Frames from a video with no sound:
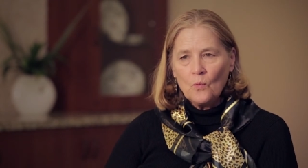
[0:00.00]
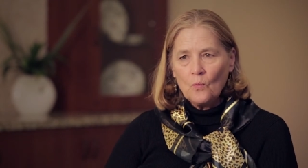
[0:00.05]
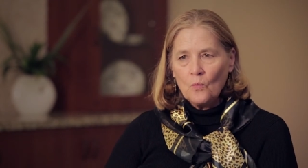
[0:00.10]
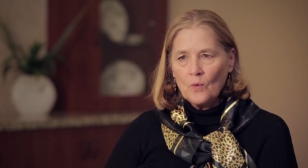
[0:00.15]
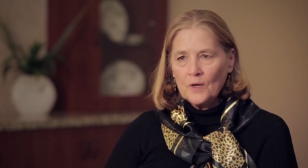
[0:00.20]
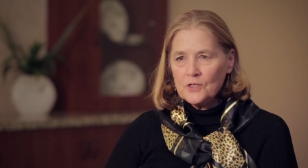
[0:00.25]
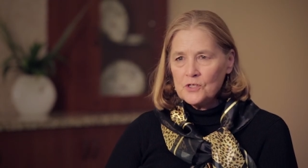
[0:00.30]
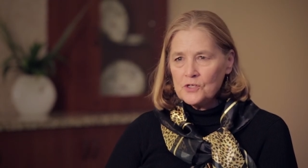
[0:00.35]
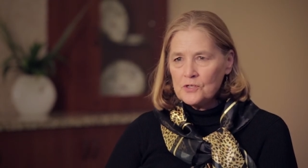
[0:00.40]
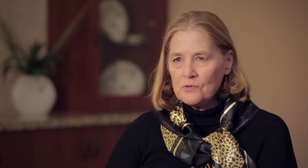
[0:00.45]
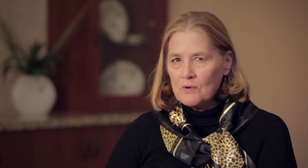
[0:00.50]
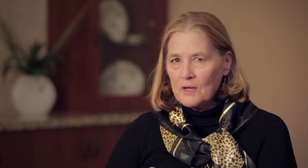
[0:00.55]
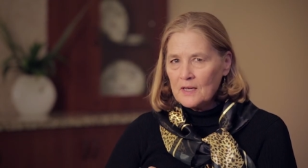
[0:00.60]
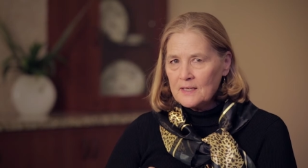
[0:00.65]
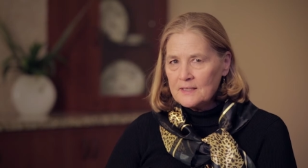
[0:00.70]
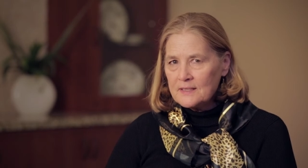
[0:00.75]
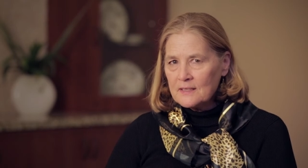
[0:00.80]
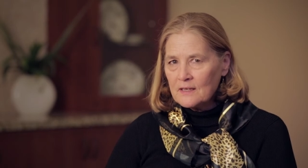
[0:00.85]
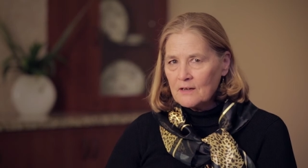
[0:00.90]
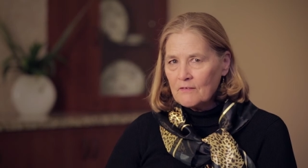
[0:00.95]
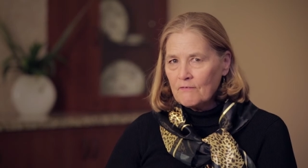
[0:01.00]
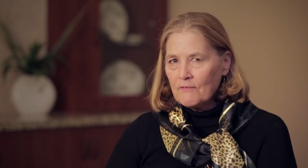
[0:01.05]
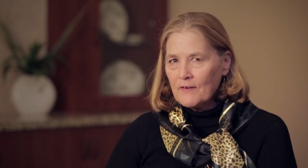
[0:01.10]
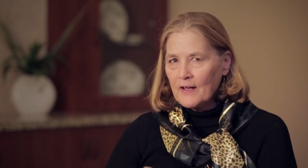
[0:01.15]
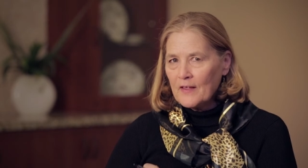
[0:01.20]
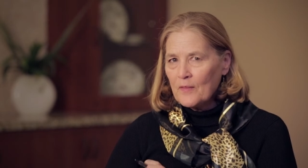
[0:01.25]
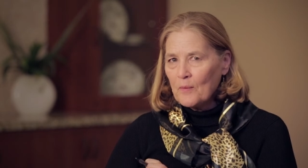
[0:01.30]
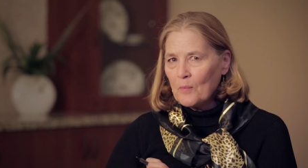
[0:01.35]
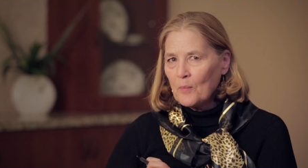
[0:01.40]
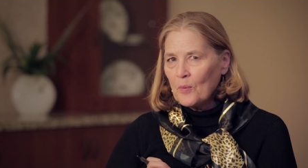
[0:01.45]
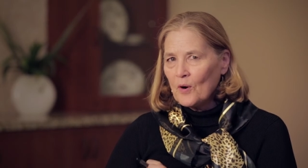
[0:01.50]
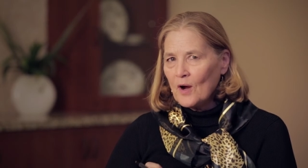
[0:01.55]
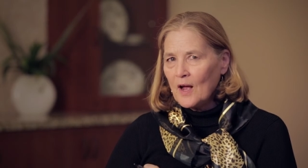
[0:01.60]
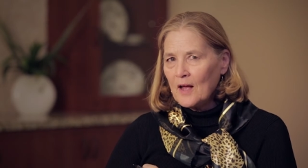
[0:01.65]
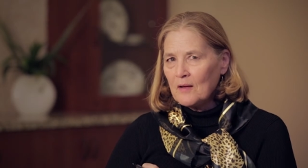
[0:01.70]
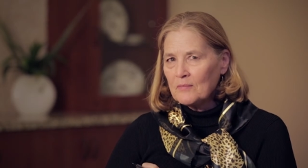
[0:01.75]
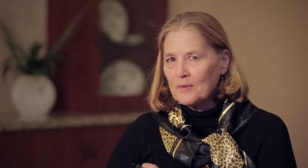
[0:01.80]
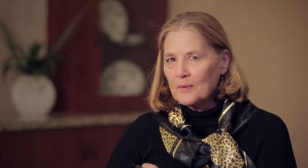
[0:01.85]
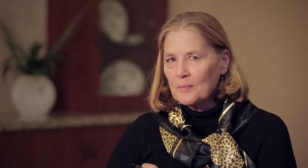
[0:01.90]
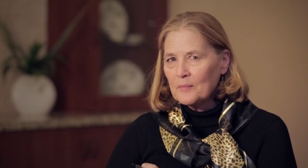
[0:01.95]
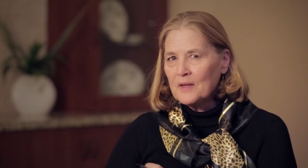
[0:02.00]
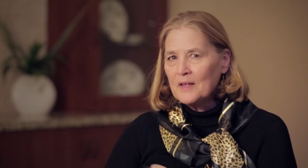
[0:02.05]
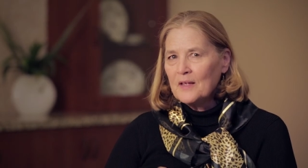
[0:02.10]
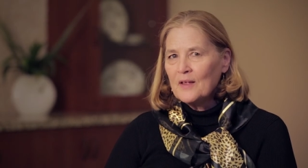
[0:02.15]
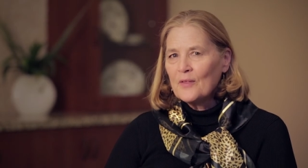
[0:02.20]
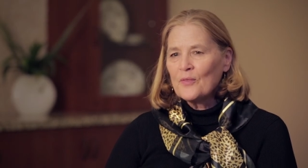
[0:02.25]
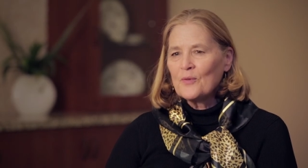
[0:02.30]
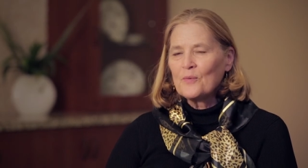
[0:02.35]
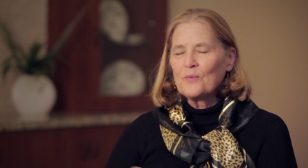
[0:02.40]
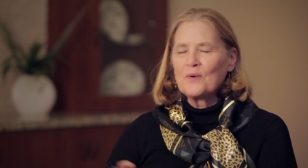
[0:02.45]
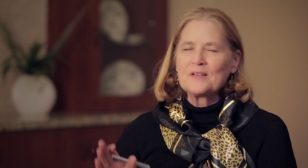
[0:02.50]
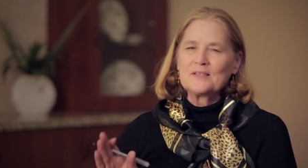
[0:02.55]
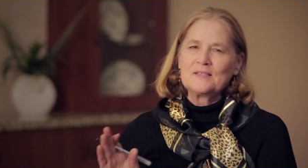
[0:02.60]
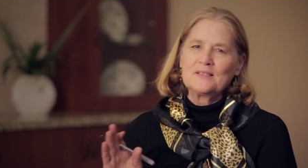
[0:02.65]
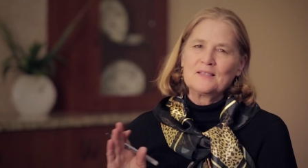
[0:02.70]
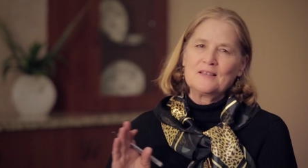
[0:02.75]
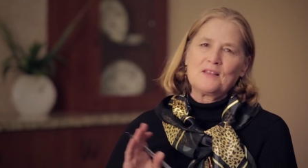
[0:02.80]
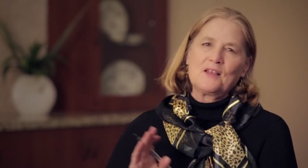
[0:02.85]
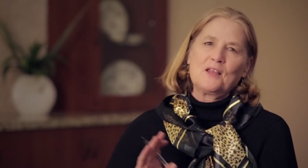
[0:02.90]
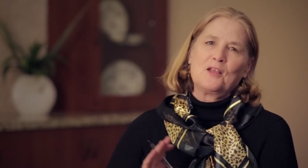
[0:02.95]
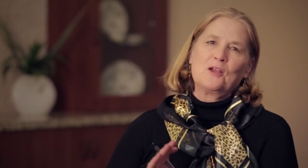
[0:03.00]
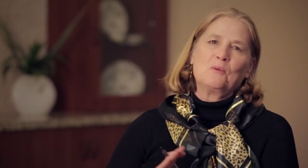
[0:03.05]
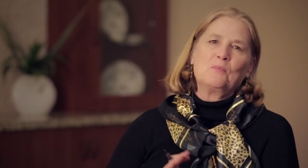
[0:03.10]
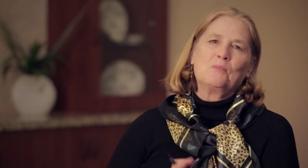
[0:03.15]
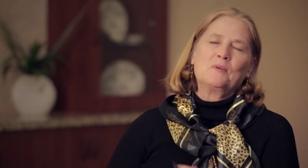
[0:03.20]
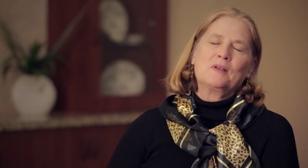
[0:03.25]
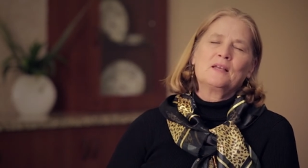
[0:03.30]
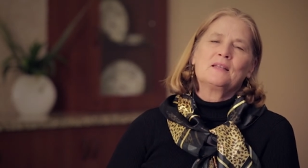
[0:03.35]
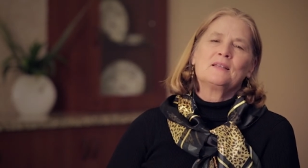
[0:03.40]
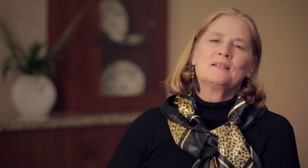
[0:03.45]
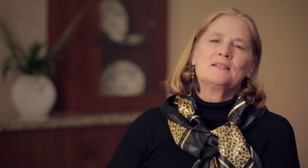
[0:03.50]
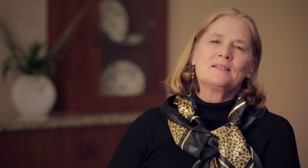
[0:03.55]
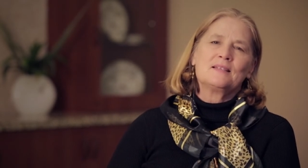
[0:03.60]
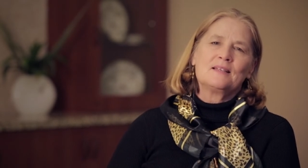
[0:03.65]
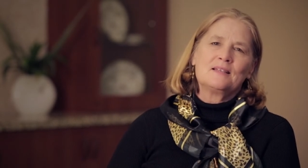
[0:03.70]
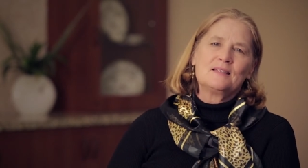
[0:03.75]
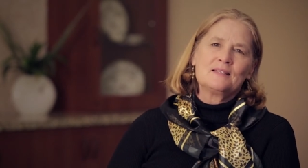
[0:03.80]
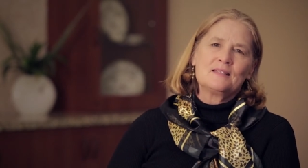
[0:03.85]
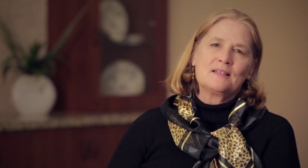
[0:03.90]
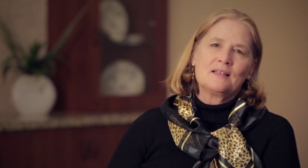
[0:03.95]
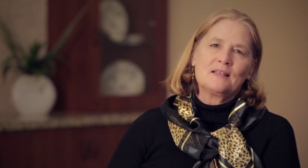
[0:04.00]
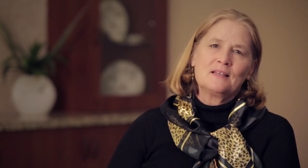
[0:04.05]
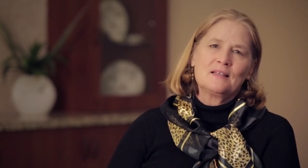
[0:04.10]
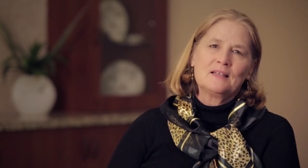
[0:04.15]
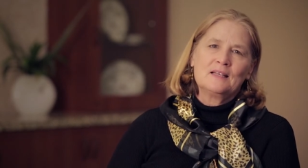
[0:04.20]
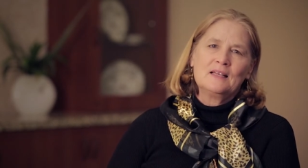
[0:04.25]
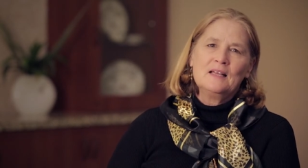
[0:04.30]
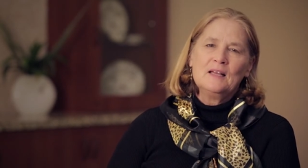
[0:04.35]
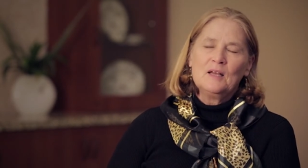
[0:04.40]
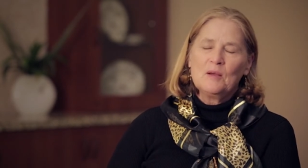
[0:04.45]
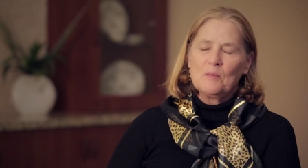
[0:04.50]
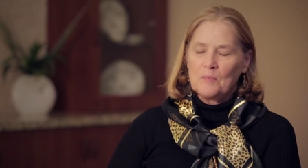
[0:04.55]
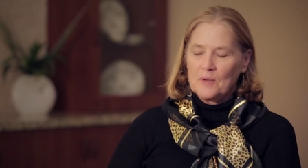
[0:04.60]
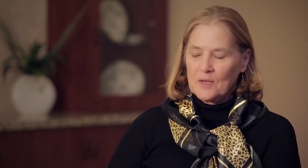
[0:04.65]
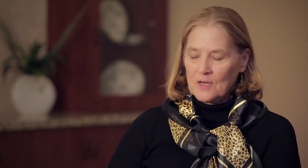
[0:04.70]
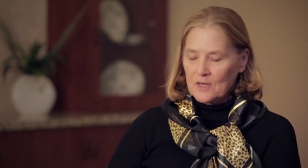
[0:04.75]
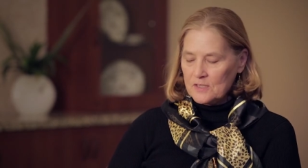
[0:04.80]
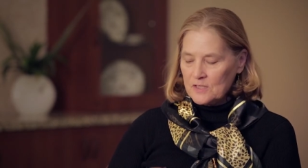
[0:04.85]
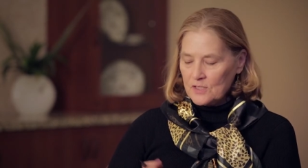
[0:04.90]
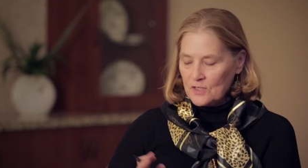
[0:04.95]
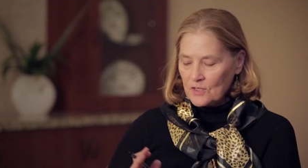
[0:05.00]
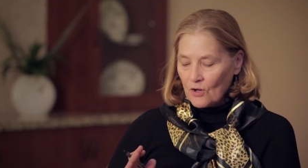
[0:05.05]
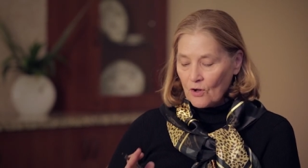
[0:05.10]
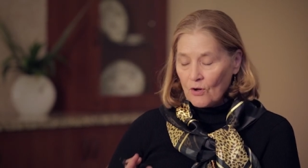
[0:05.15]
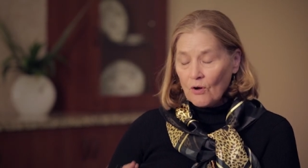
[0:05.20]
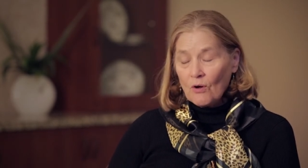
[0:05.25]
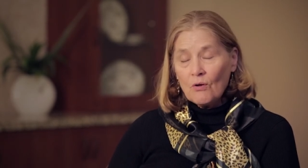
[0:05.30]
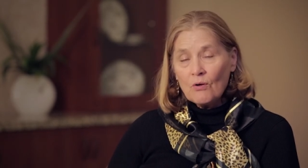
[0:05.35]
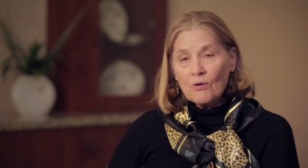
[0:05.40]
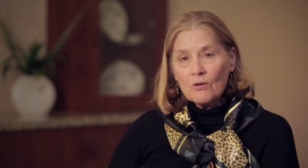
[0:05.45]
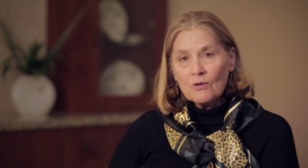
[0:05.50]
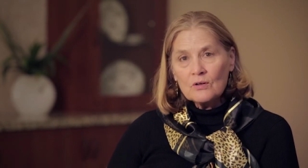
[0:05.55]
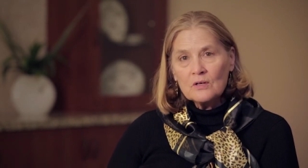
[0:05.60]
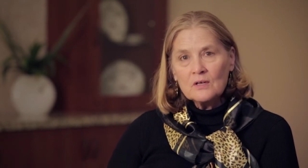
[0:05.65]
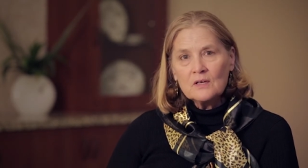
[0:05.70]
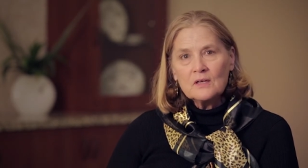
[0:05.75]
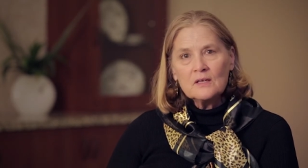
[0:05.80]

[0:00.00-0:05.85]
Once you identify the problem, the rest of the care plan is easy because the goal